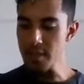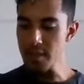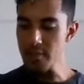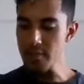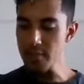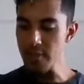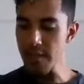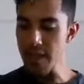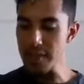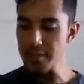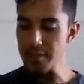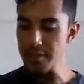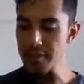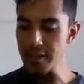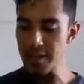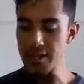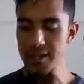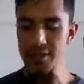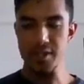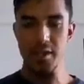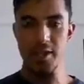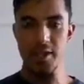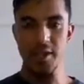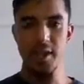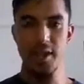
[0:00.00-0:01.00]
The father
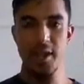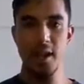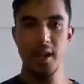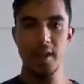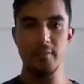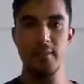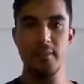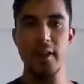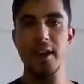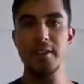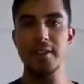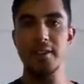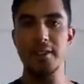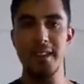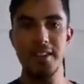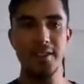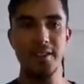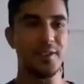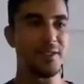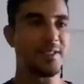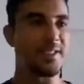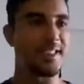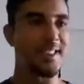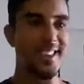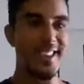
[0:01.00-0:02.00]
nature,
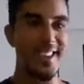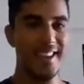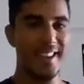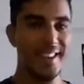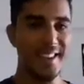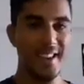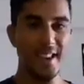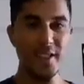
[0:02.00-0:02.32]
and the king